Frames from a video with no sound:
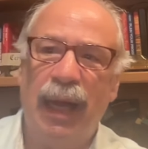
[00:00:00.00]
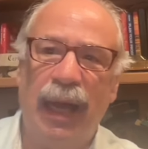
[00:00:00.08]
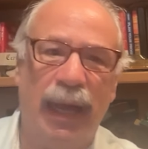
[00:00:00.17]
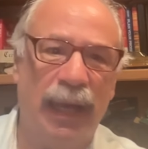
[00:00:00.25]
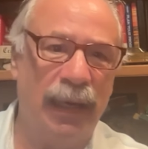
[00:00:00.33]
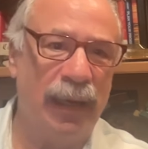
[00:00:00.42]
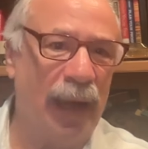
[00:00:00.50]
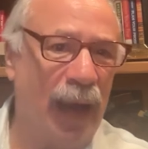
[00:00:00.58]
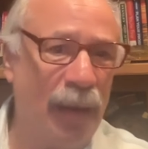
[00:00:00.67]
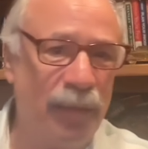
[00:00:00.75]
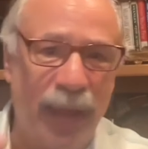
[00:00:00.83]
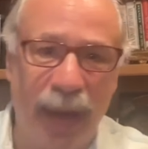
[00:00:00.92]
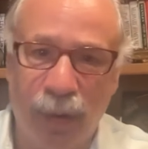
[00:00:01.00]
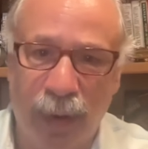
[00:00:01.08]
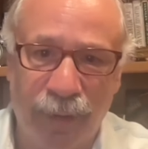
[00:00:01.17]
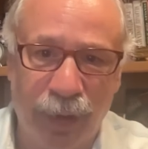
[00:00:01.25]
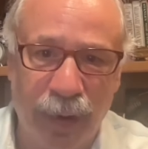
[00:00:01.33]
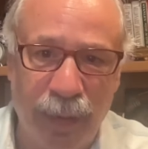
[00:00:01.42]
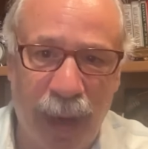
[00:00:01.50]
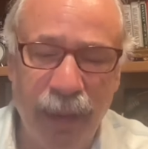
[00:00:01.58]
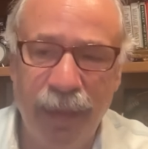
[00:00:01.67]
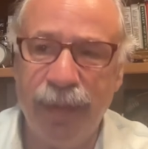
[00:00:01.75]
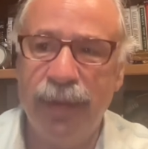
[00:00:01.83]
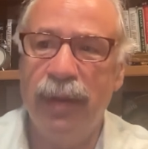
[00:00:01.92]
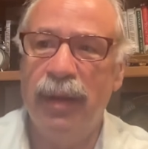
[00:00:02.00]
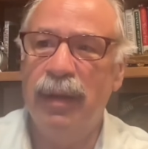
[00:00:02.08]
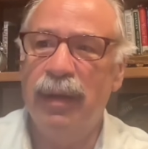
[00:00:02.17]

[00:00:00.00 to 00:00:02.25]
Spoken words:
And I'm there every month.